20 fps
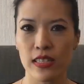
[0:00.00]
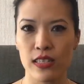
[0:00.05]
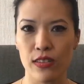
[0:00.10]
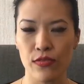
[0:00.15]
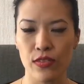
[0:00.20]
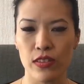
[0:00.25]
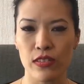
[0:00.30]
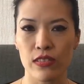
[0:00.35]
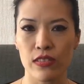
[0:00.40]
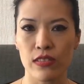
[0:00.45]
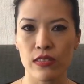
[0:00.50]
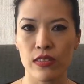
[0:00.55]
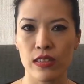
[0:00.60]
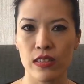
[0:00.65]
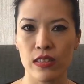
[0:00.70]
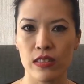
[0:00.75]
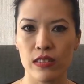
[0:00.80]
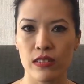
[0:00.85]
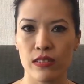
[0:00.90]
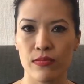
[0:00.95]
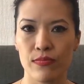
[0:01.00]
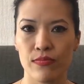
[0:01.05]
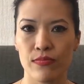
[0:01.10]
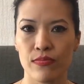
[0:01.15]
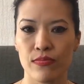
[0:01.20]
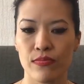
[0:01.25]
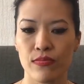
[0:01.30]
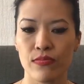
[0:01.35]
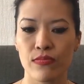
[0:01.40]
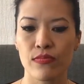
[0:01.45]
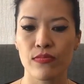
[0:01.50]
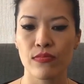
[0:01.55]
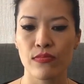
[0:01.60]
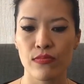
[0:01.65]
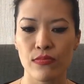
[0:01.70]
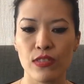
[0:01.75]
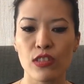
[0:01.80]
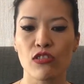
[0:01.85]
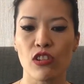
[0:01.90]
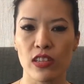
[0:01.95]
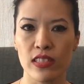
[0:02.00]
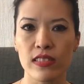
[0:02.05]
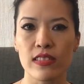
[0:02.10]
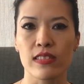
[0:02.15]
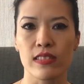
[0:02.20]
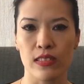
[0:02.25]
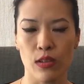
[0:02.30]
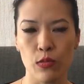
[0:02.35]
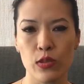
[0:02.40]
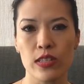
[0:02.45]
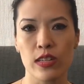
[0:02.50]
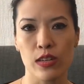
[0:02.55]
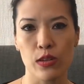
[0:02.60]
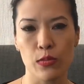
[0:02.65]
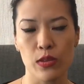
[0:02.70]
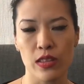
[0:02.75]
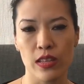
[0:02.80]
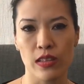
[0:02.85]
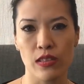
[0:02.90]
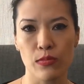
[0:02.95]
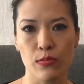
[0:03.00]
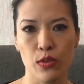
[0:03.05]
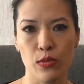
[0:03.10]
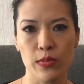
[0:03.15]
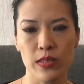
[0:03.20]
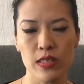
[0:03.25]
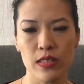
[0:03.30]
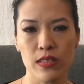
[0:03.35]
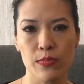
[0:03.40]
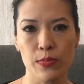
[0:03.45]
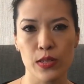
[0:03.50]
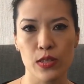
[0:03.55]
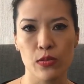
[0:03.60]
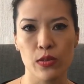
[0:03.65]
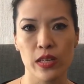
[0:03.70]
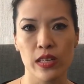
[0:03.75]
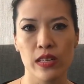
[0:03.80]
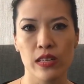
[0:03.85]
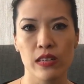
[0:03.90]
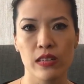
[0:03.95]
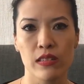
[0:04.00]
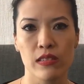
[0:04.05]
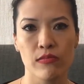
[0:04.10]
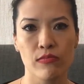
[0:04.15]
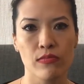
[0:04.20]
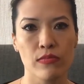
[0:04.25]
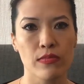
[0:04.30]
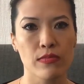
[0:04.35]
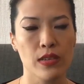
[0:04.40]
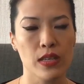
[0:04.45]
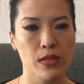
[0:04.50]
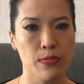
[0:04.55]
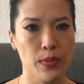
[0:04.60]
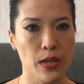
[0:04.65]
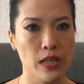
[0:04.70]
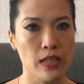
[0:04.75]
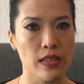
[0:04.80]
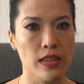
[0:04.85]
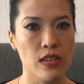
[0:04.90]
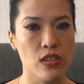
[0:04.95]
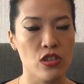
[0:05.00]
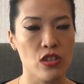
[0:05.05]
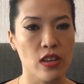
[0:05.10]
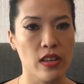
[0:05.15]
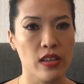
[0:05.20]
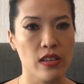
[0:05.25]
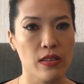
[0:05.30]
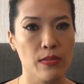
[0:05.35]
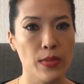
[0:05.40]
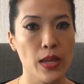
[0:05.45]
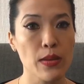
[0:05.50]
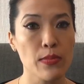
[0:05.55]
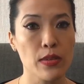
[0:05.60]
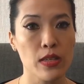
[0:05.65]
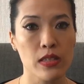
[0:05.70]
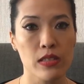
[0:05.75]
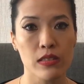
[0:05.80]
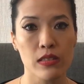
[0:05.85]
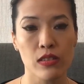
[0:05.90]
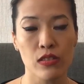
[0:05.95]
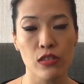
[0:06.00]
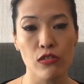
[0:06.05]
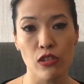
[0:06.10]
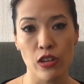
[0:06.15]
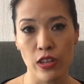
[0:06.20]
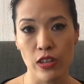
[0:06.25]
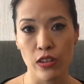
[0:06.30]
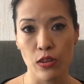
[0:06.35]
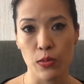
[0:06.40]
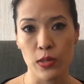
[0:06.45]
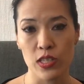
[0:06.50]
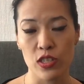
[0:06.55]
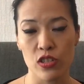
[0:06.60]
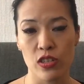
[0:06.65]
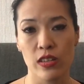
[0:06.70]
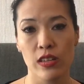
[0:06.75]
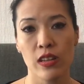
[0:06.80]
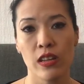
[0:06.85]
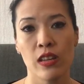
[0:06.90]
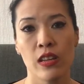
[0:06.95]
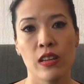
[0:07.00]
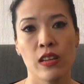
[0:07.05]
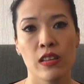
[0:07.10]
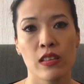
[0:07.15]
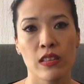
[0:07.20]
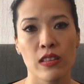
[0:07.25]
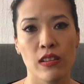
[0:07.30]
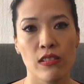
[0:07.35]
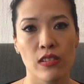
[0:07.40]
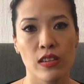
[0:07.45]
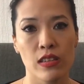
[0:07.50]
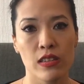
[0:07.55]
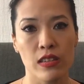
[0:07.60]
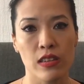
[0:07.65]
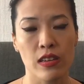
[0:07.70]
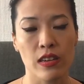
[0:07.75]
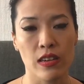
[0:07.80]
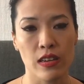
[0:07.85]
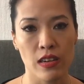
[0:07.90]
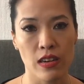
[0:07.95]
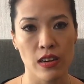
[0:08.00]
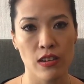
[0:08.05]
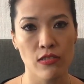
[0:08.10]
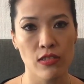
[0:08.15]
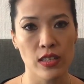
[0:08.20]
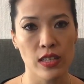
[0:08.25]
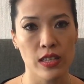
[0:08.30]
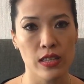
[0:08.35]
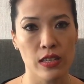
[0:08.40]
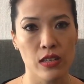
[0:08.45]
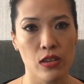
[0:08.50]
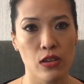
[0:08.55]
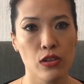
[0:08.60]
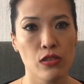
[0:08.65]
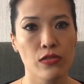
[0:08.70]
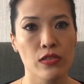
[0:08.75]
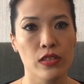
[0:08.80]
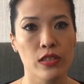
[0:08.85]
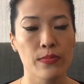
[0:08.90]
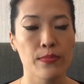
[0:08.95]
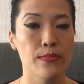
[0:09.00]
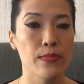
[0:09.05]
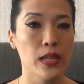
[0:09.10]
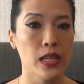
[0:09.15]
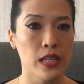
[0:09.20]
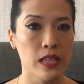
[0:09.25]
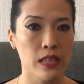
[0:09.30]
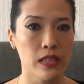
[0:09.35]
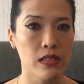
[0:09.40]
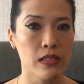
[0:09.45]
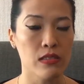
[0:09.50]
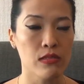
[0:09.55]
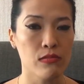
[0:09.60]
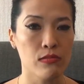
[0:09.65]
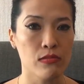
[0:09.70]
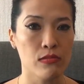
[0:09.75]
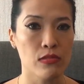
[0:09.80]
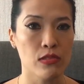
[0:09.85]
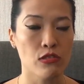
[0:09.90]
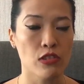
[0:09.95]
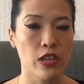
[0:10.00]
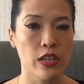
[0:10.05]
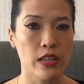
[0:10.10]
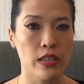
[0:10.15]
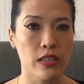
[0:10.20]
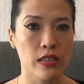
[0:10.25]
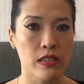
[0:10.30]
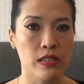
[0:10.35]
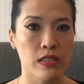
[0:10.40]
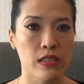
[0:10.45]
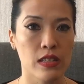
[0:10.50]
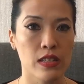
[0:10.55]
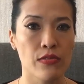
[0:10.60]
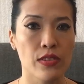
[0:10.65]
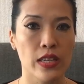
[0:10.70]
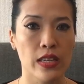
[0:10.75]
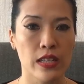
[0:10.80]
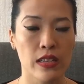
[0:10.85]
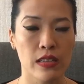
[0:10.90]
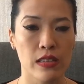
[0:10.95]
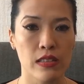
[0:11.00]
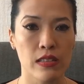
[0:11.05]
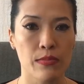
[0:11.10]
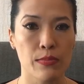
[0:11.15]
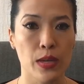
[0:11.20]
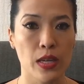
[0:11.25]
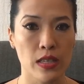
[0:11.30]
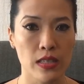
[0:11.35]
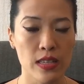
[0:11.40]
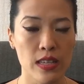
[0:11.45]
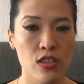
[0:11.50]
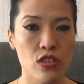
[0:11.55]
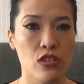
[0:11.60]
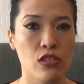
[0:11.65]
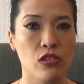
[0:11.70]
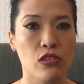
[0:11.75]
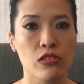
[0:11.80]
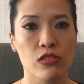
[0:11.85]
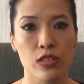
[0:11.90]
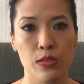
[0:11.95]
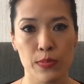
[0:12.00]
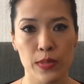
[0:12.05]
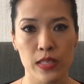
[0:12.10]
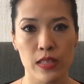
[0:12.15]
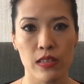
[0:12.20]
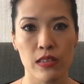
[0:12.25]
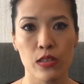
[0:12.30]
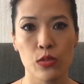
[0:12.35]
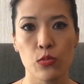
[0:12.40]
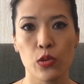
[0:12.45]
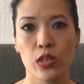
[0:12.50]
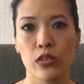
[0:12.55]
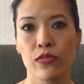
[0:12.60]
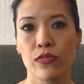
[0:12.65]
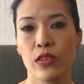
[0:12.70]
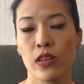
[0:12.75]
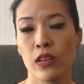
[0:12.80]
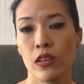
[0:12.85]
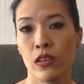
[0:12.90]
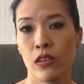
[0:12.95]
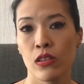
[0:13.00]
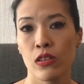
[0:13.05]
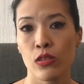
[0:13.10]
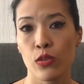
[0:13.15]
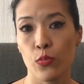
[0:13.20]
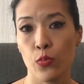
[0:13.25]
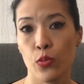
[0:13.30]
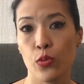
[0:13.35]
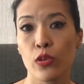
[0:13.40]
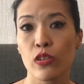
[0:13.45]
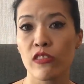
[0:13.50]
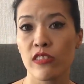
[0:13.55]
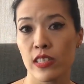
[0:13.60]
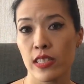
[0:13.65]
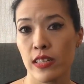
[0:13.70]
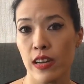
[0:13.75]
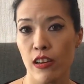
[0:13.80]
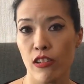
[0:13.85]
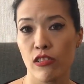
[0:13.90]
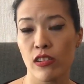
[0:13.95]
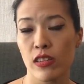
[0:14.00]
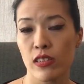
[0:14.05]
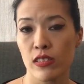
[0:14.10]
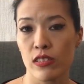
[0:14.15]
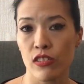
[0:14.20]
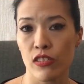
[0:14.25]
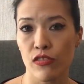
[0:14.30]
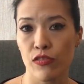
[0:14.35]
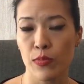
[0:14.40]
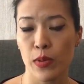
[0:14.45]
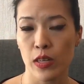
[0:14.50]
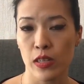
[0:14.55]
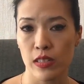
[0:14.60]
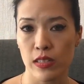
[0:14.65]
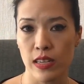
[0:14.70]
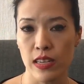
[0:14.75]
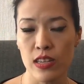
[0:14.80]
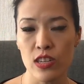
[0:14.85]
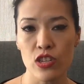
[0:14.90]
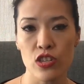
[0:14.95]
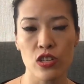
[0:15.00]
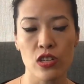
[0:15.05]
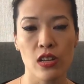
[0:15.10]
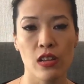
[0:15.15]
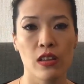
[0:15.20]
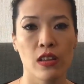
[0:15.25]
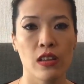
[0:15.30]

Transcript: difficult crisis that we're dealing with at the moment between Bangladesh and Myanmar on the Rohingya question. There are currently over a million Rohingya living in Bangladesh and Cox's Bazar, in one of the poorest areas of Bangladesh.